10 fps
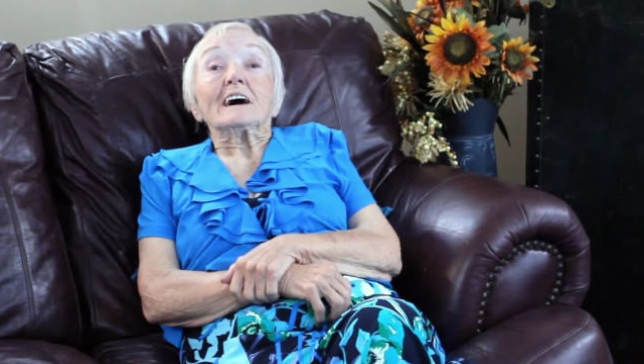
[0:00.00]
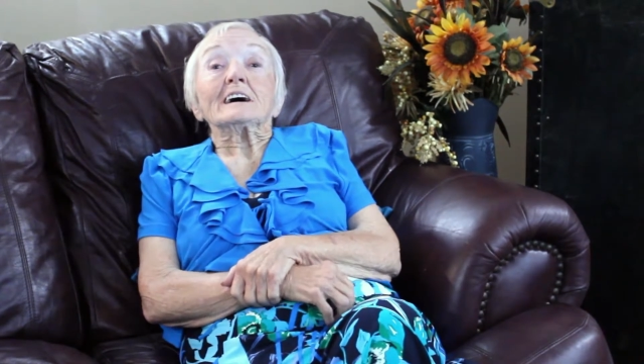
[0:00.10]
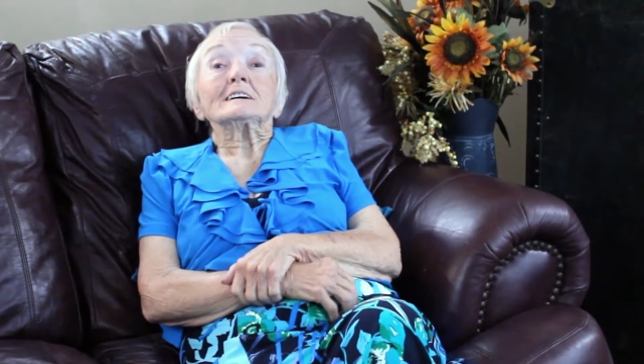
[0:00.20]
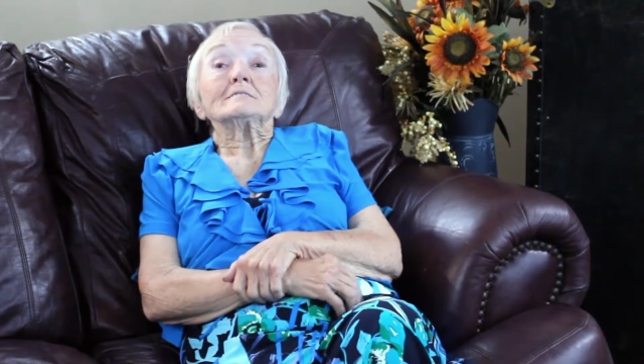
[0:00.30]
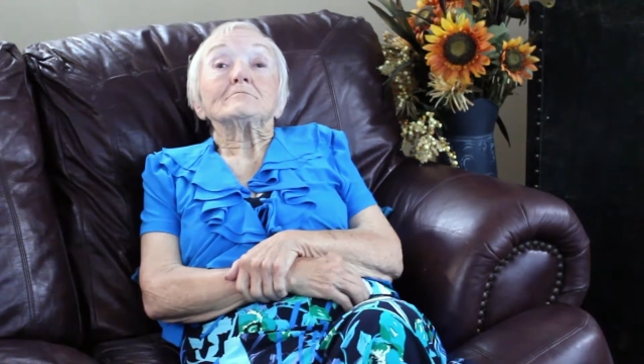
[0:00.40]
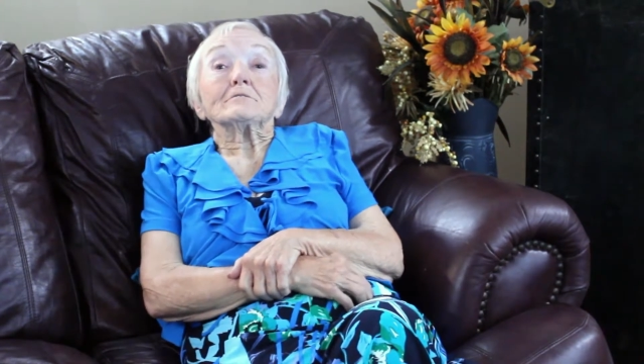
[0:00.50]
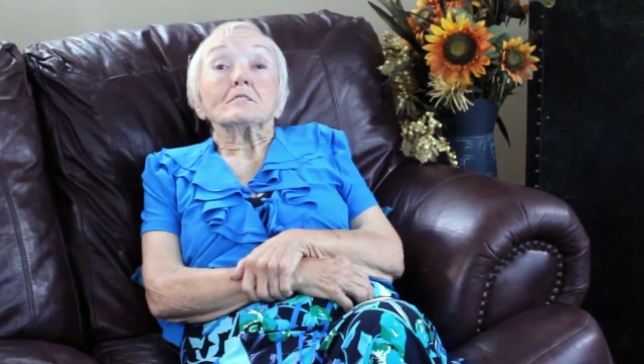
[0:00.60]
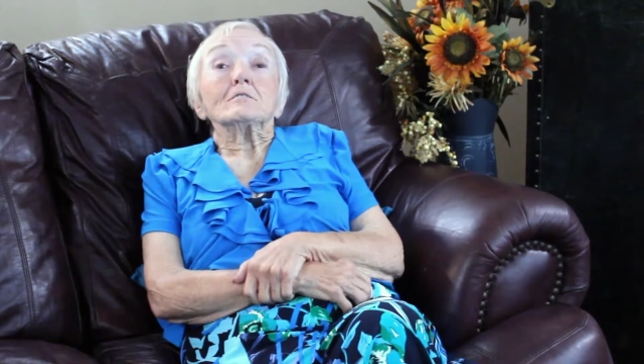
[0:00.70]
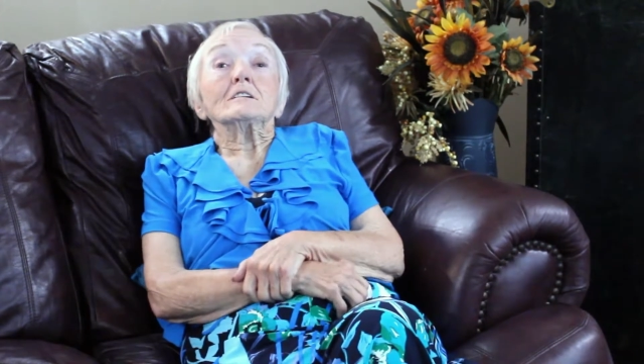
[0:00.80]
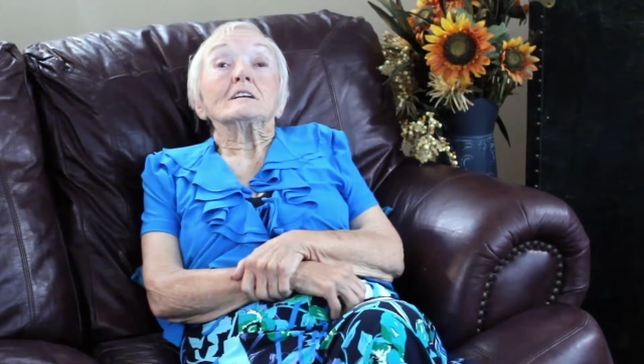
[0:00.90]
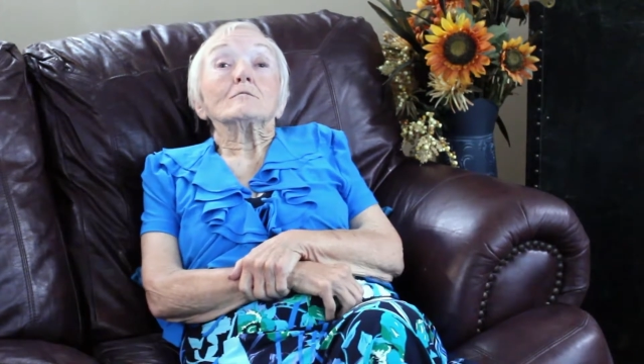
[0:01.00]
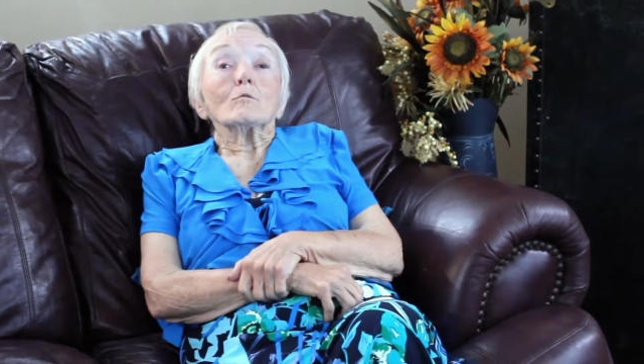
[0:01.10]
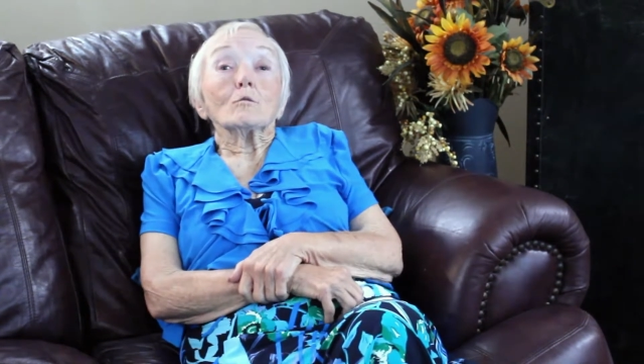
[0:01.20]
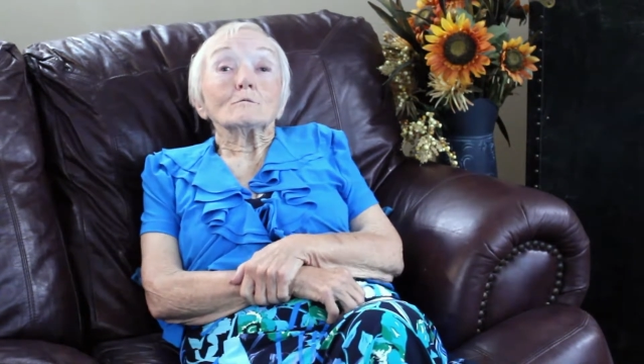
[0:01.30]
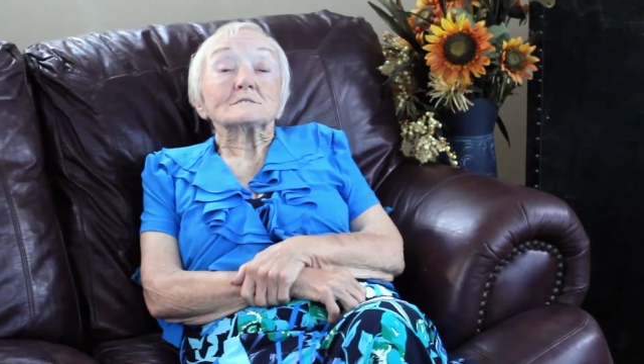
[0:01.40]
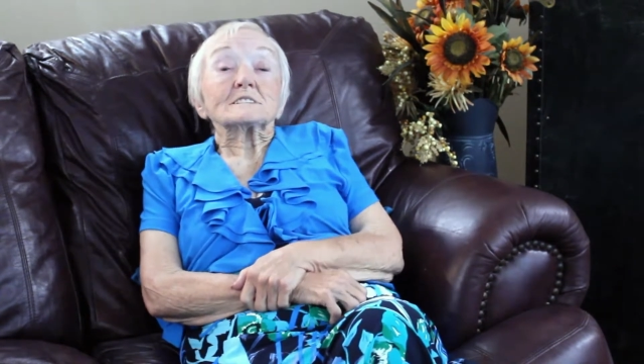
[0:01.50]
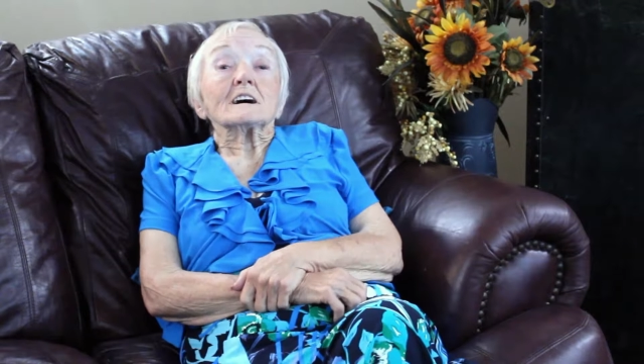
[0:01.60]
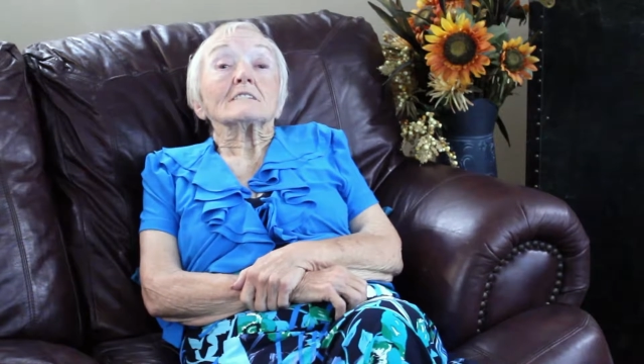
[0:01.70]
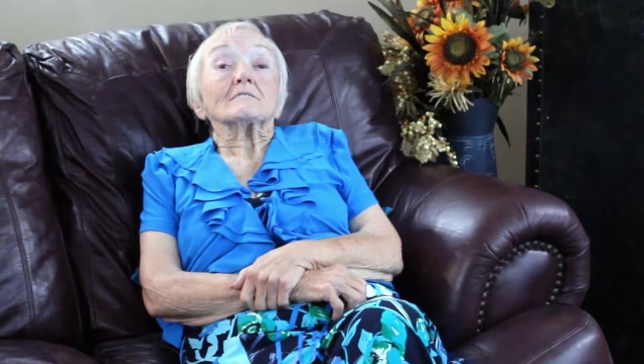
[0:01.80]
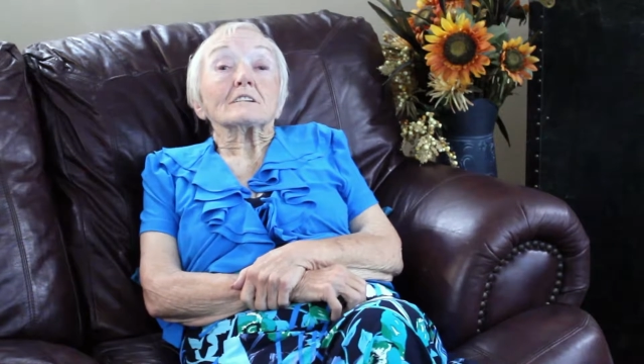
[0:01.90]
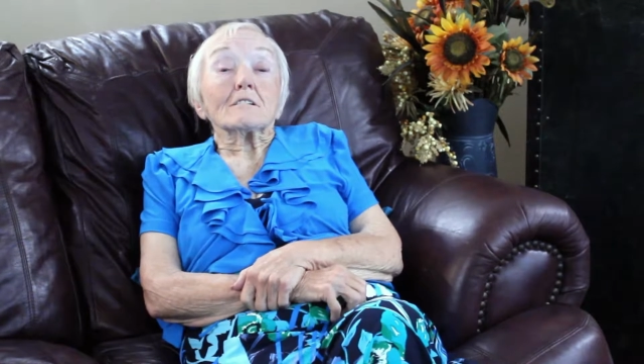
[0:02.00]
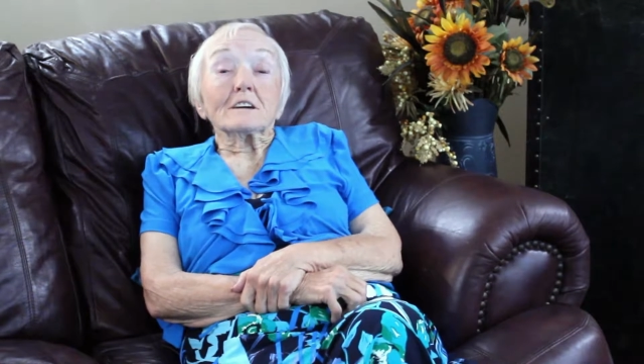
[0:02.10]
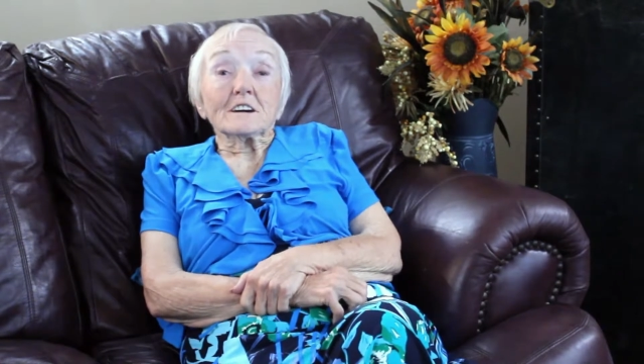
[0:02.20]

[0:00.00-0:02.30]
And Fern and Rose got very